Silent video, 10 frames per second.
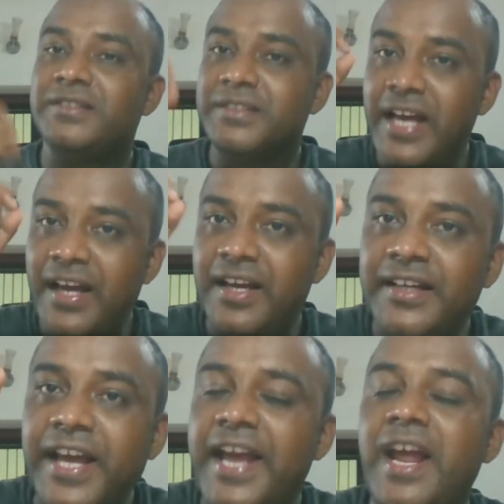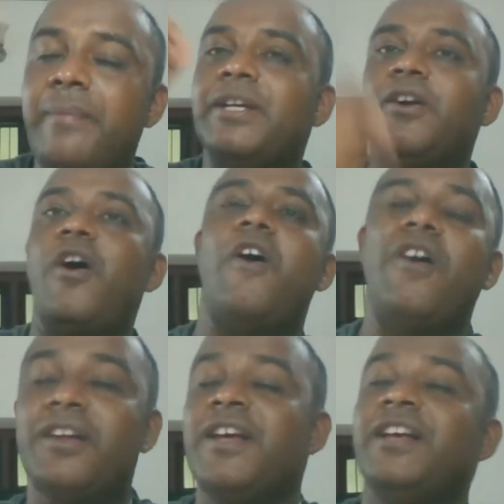A dynamic
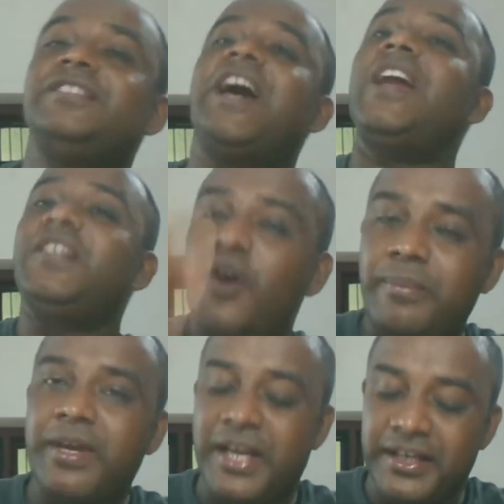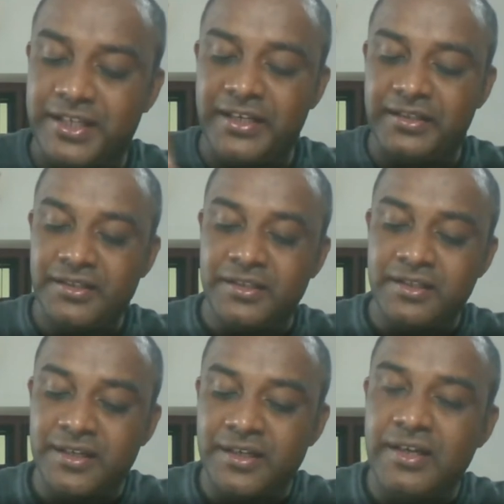core that dominated
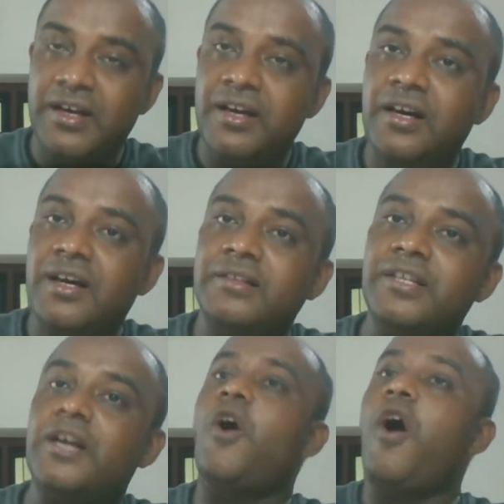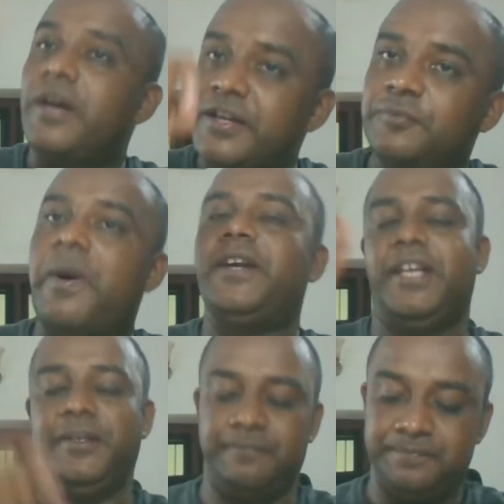the Congress Party.
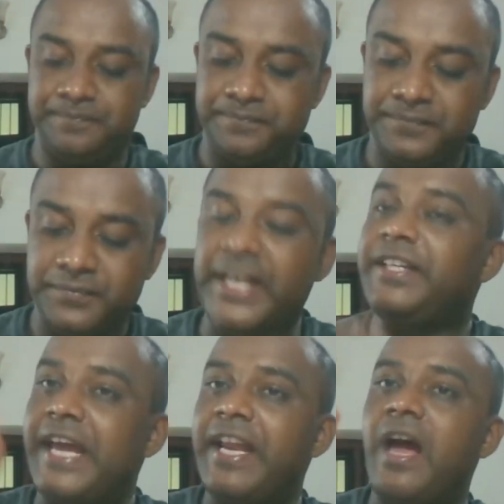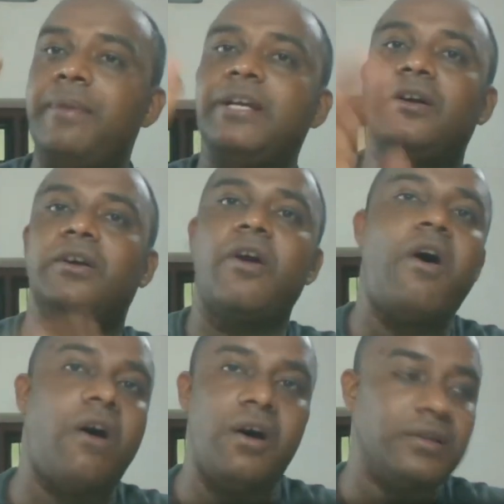That dynamic
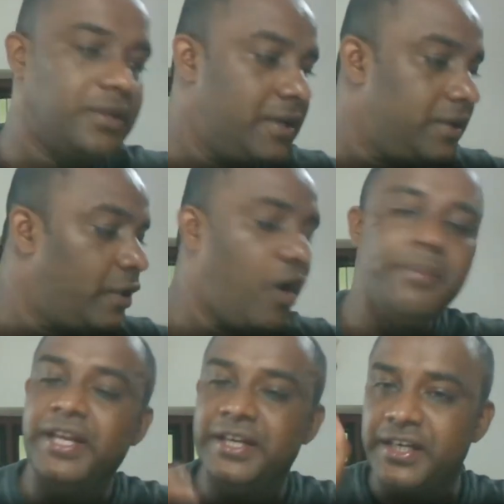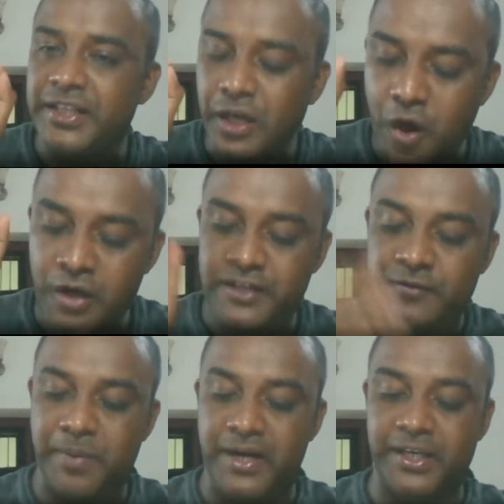core dominated the Congress
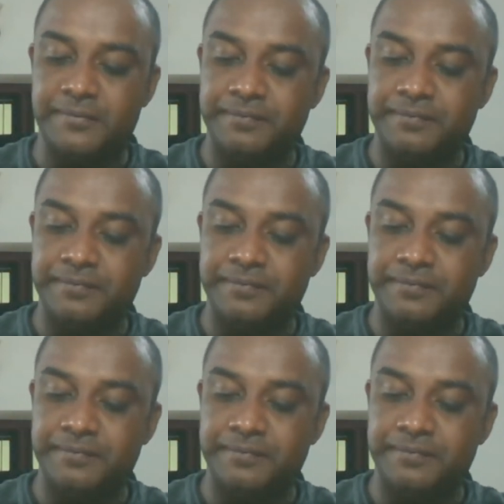Party.